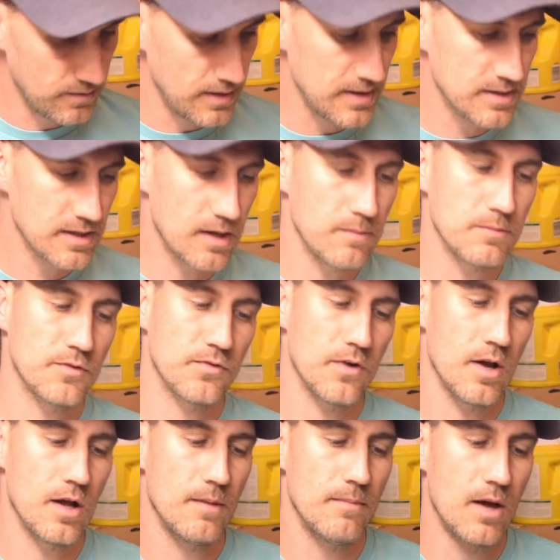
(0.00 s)
This comes
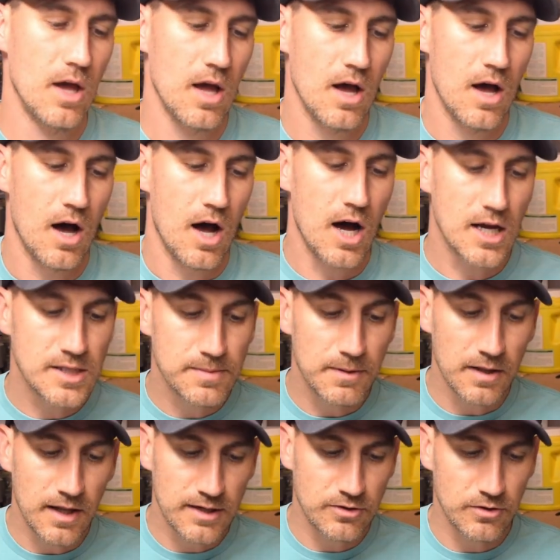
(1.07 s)
from Awesome
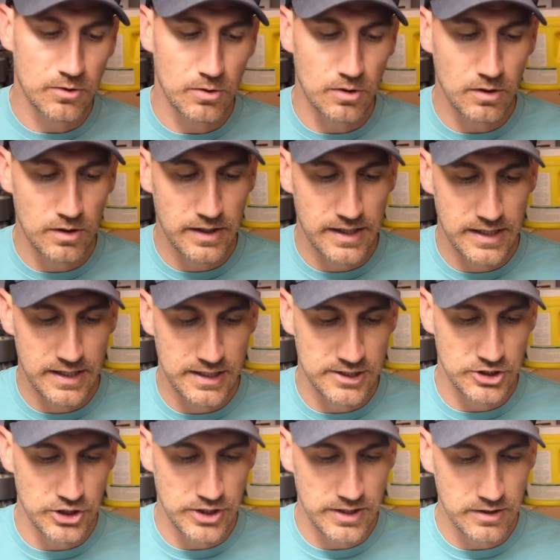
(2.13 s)
Electrical
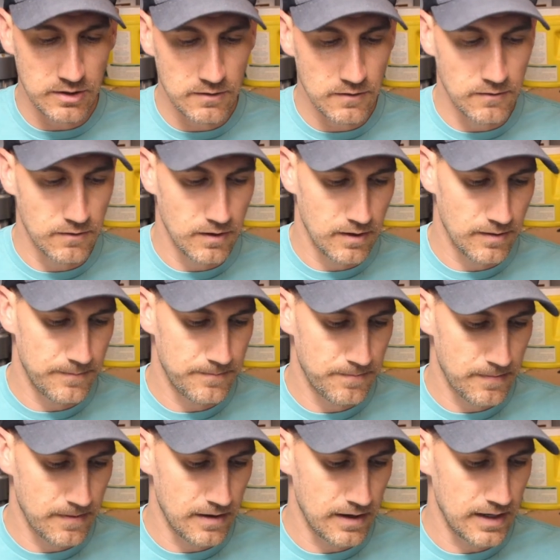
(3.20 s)
Engineer,
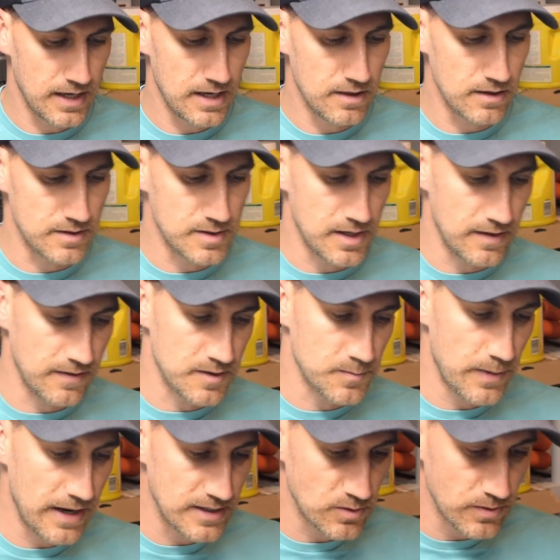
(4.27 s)
again this in this
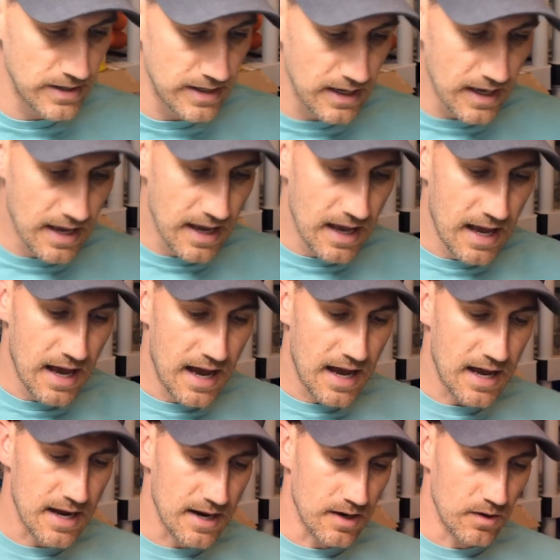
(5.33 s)
past week.
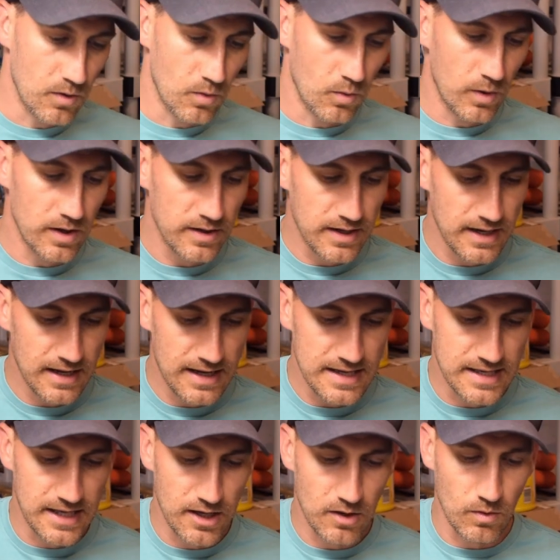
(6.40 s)
Hi, where can I
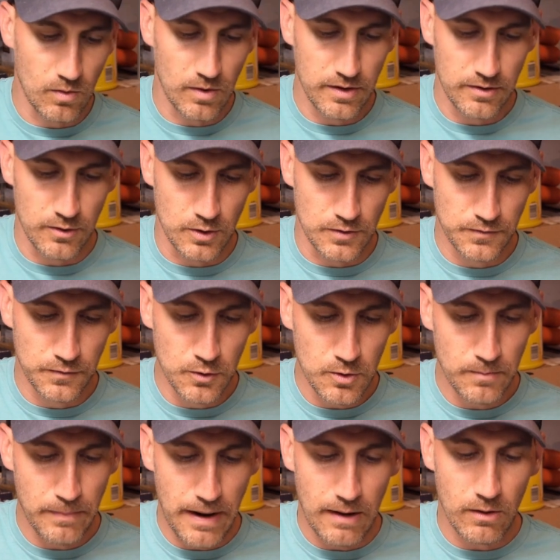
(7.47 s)
get one of those
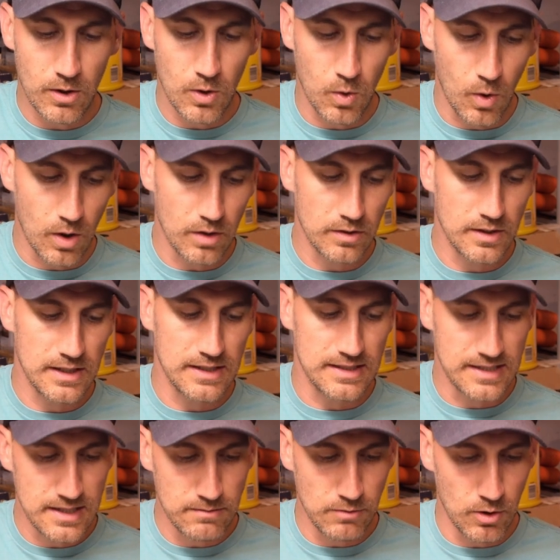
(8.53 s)
Fluke Power Quality
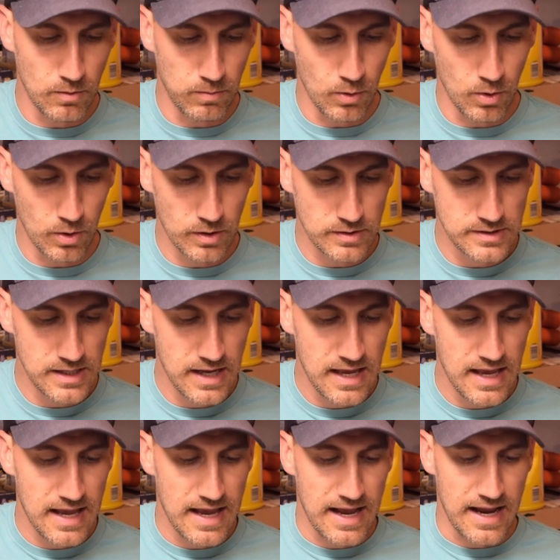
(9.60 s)
demo boards
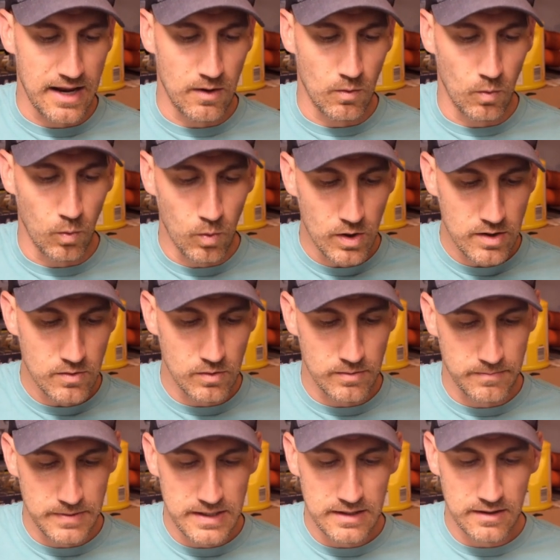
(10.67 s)
and what
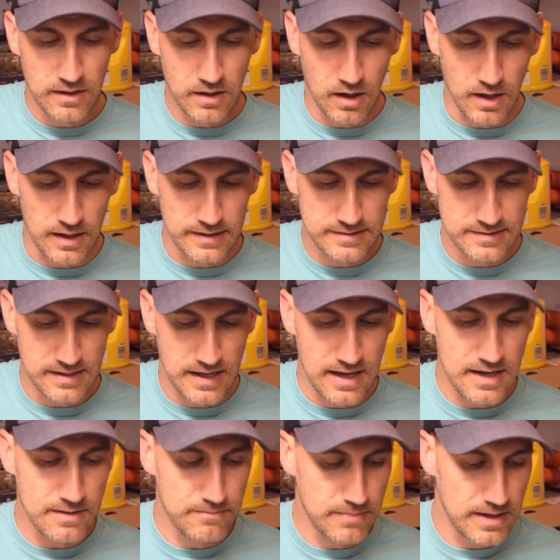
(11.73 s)
would be the cost?
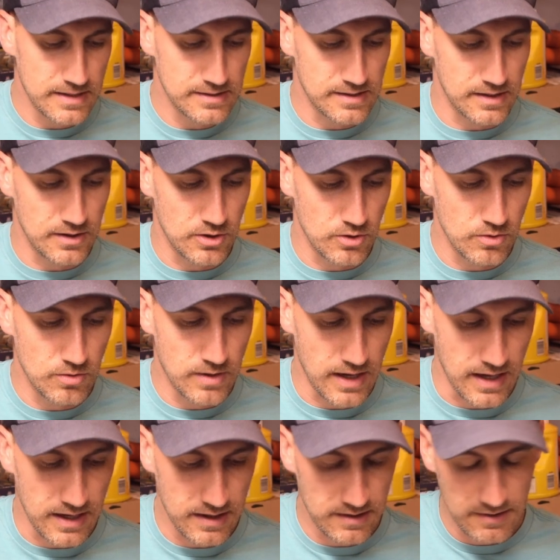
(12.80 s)
I'm based in the
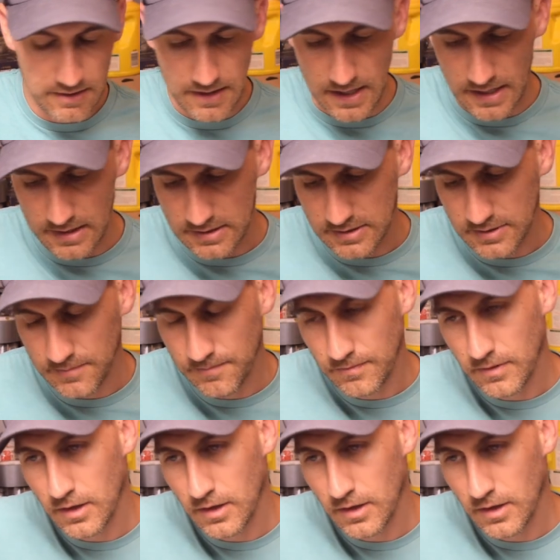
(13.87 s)
UK, thanks.